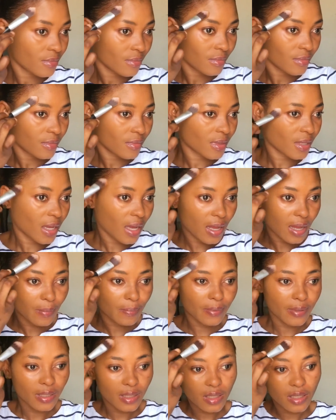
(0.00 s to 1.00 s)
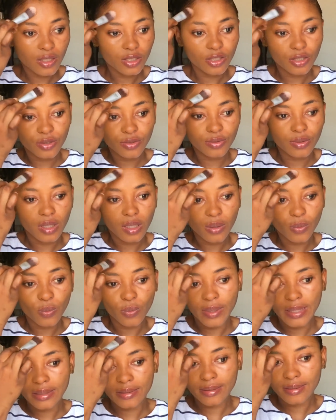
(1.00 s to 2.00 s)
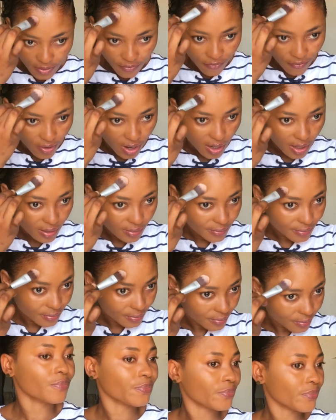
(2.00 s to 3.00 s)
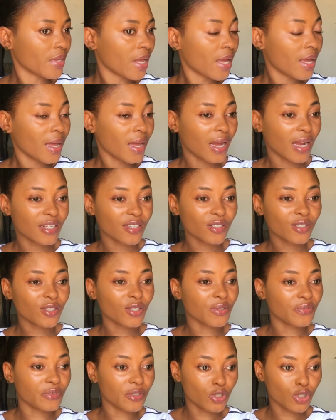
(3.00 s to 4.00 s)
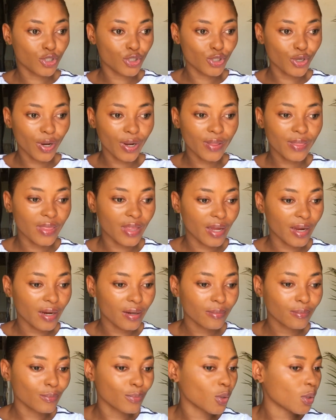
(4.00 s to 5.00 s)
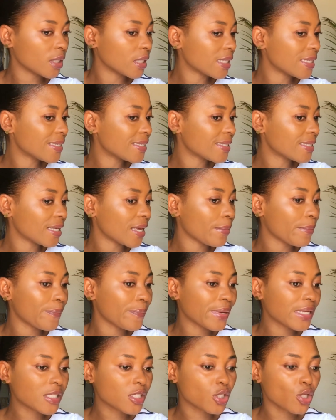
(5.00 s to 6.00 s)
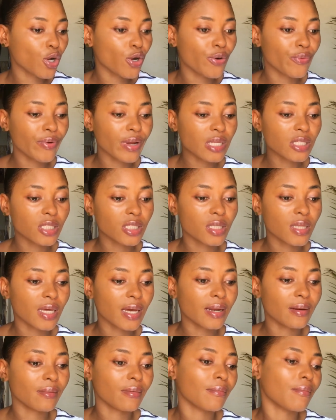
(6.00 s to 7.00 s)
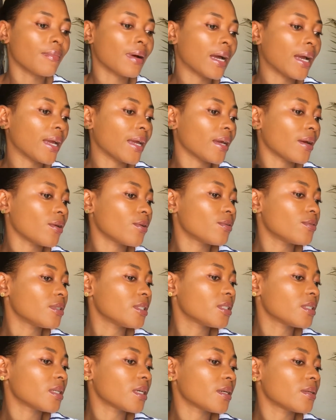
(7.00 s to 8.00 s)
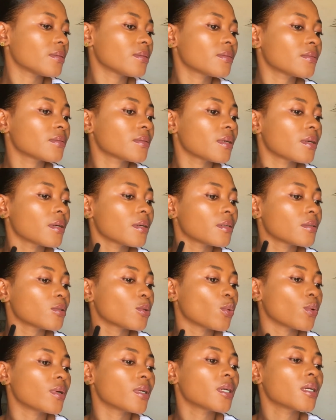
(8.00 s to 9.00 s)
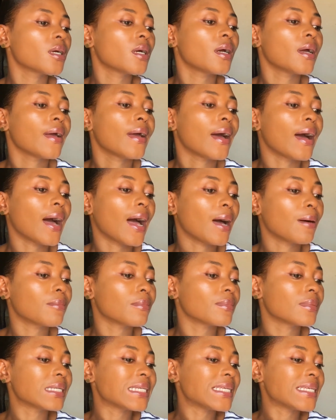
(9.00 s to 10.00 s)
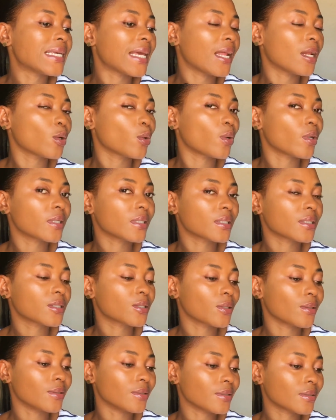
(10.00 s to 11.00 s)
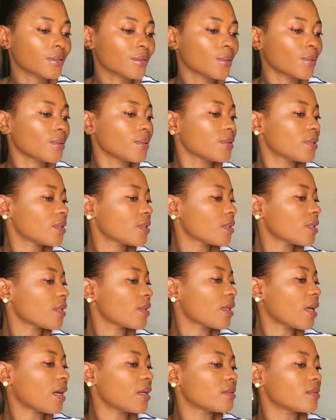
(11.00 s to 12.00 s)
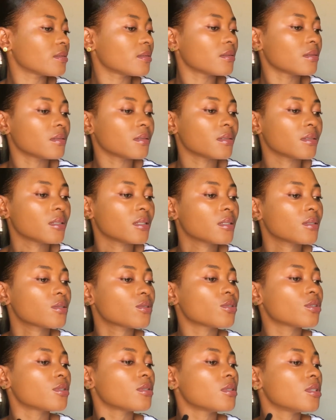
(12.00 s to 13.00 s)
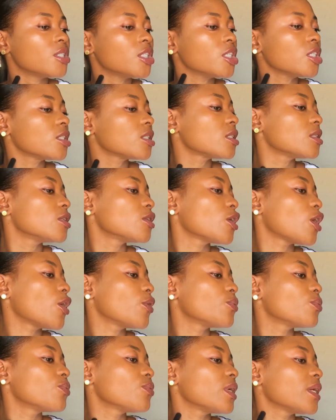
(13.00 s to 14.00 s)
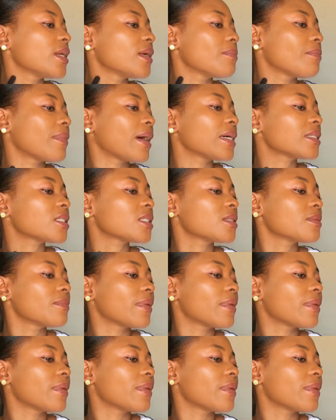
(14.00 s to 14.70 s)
that application really went far. I don't know if it's showing there, but it's a bit orangey than my original tone. Yellow undertone, so you see that this did not really match my